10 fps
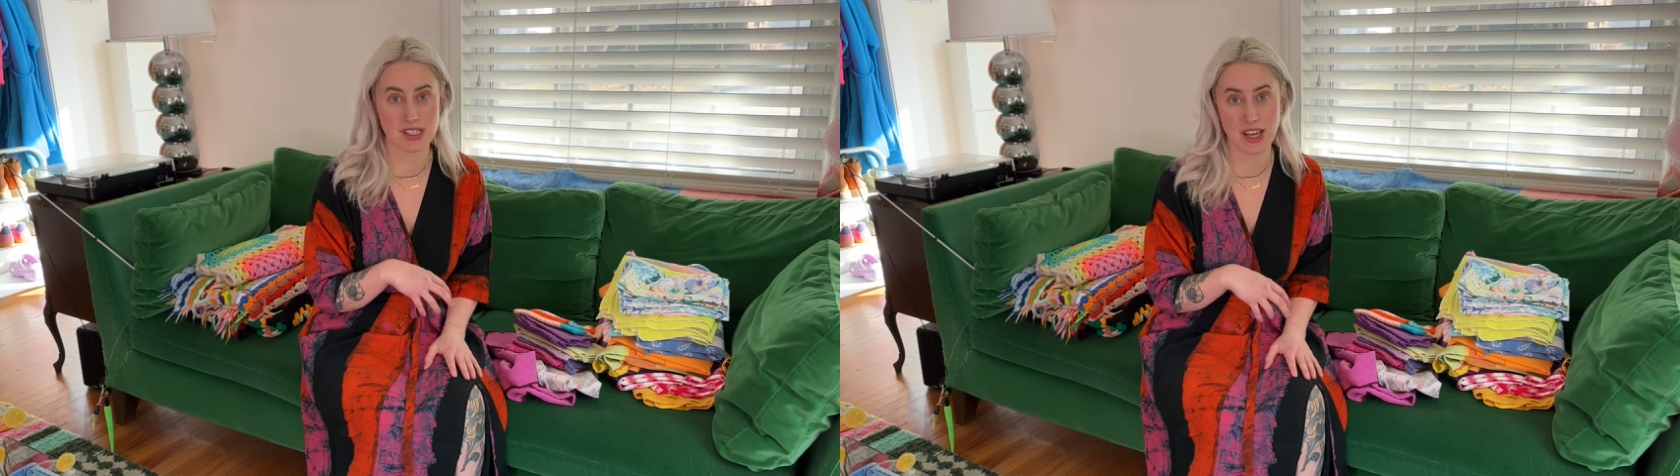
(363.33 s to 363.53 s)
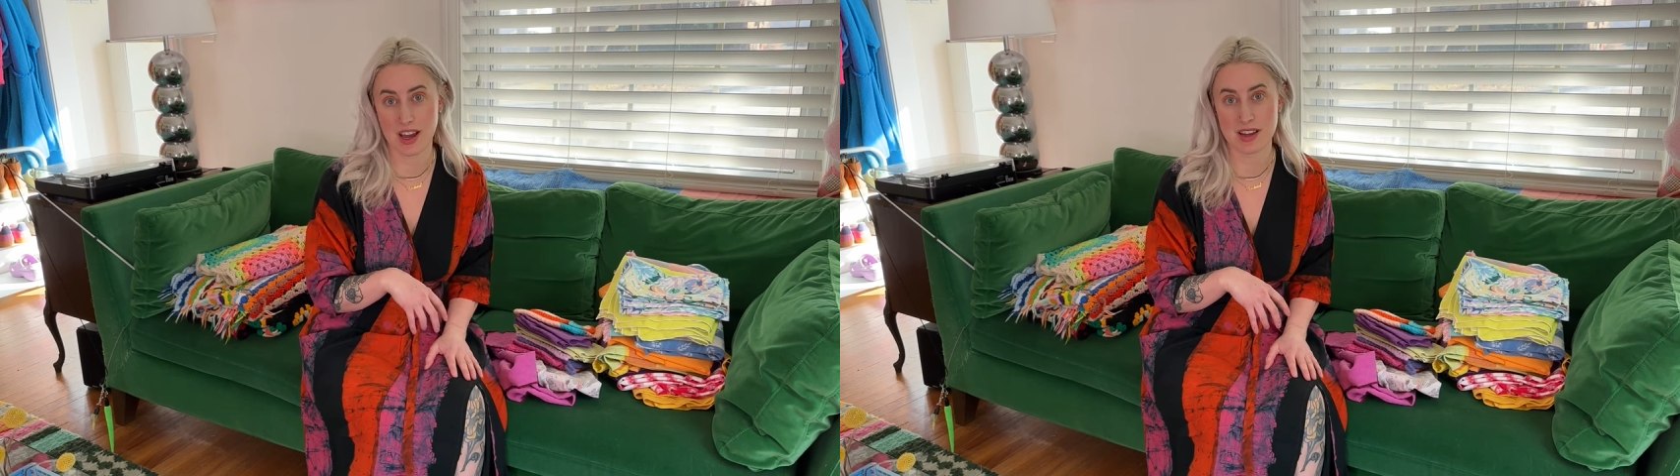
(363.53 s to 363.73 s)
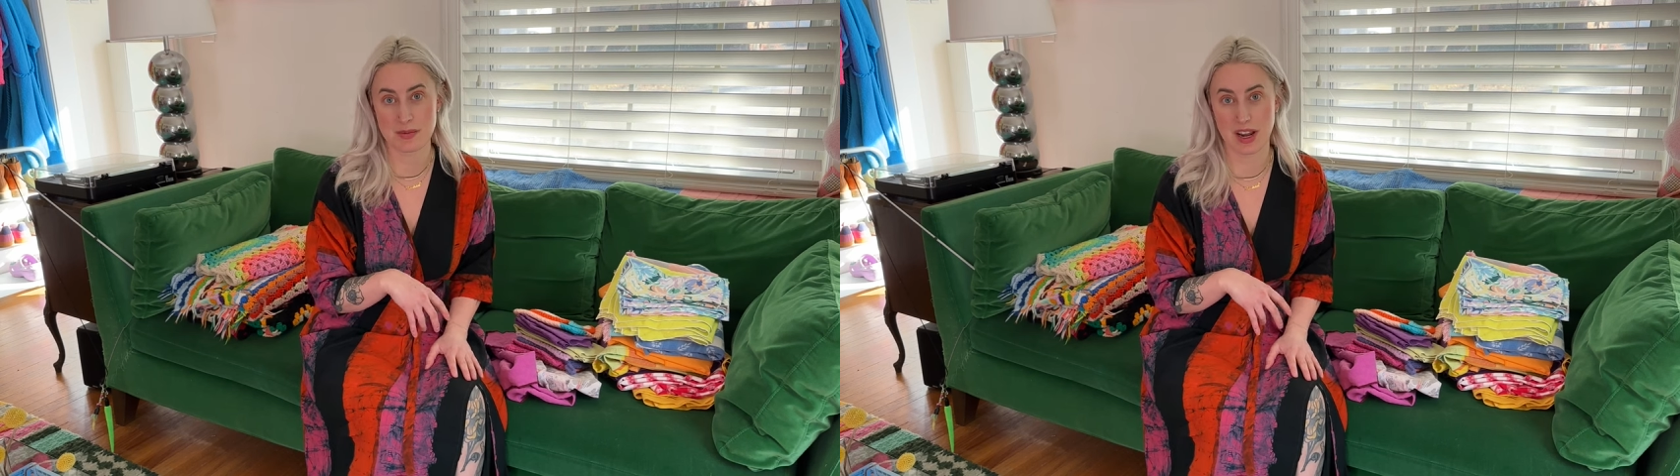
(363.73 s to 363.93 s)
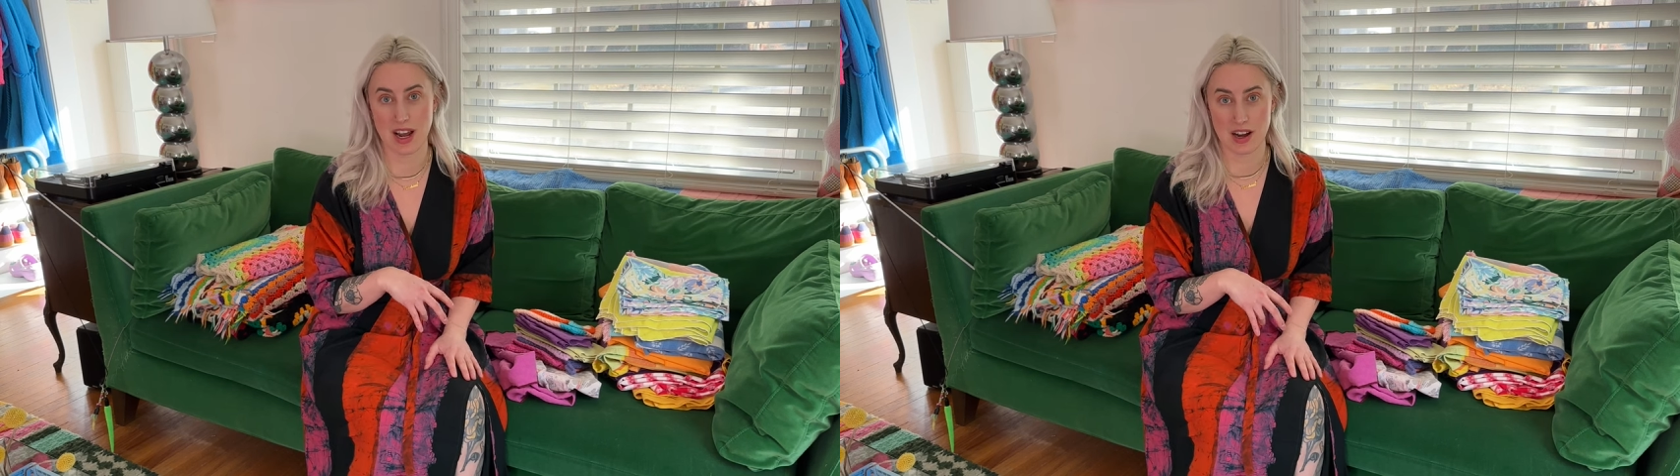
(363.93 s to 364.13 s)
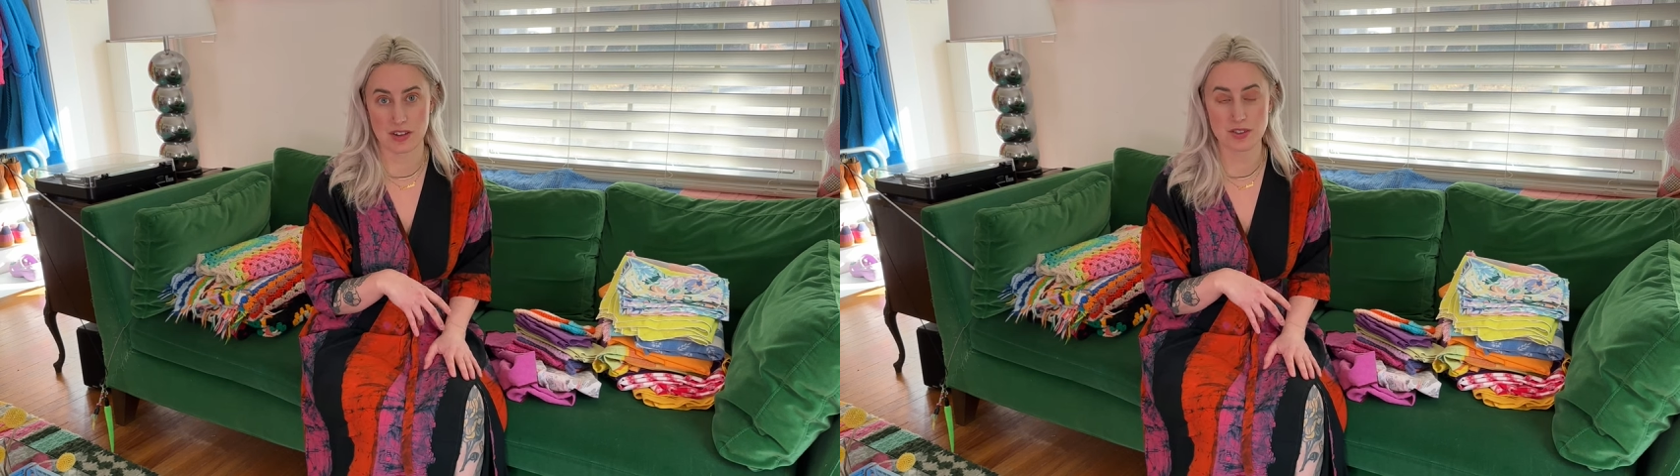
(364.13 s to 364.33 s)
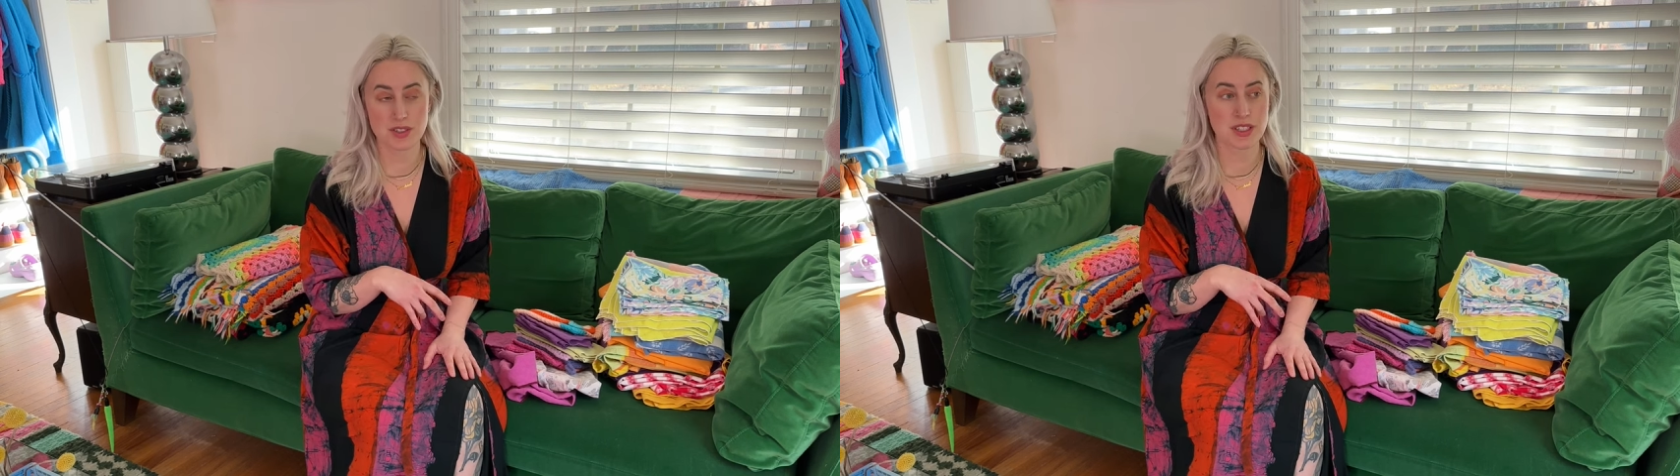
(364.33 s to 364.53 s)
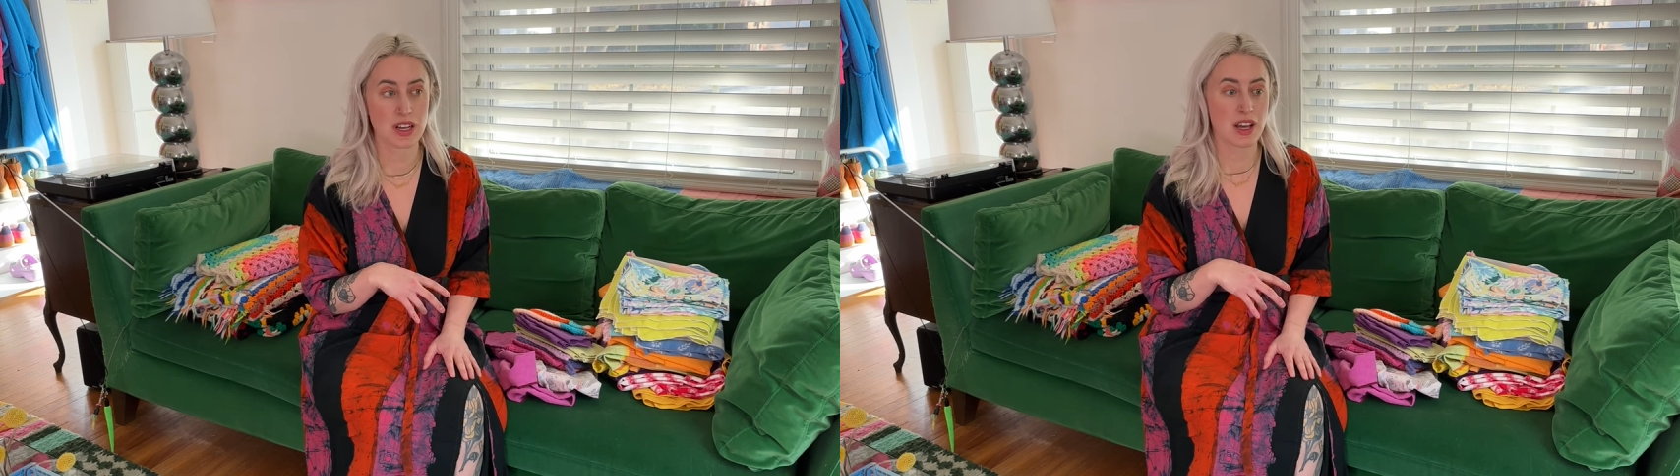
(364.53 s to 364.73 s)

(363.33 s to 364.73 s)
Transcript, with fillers: that in my house